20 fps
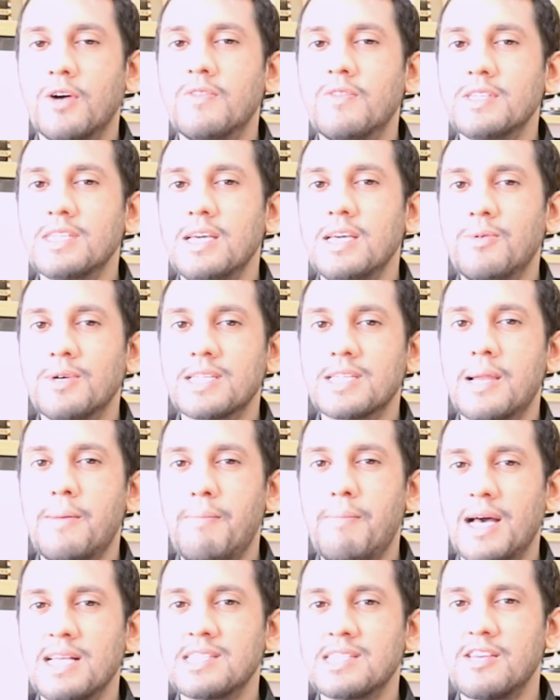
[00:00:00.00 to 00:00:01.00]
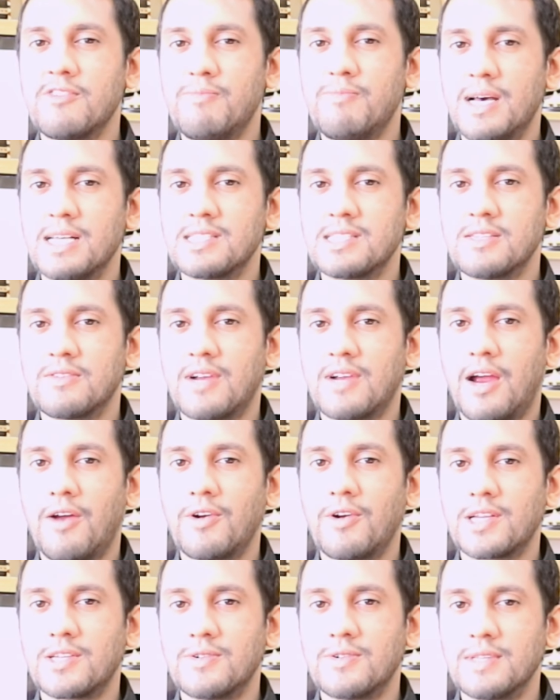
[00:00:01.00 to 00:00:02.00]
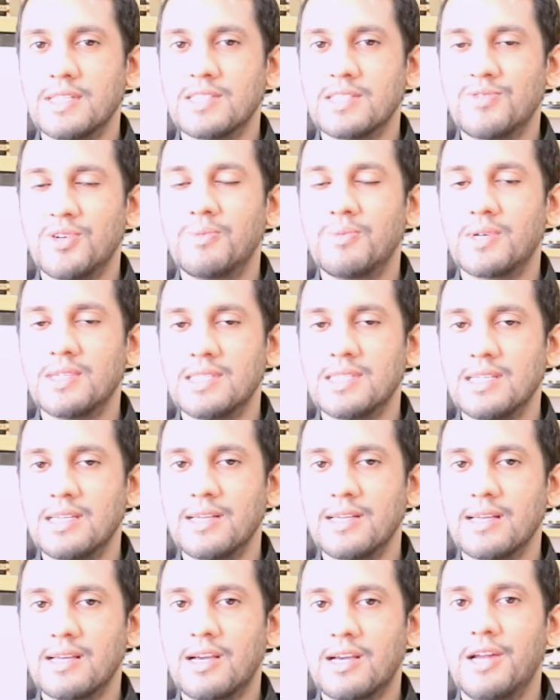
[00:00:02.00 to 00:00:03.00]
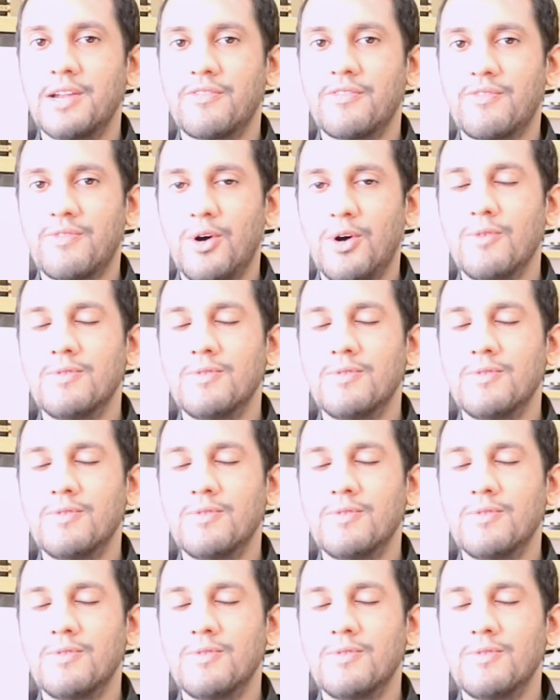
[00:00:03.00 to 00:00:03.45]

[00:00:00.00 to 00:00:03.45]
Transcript: obviously, he wasn't a massive, massive character in this film because he kind of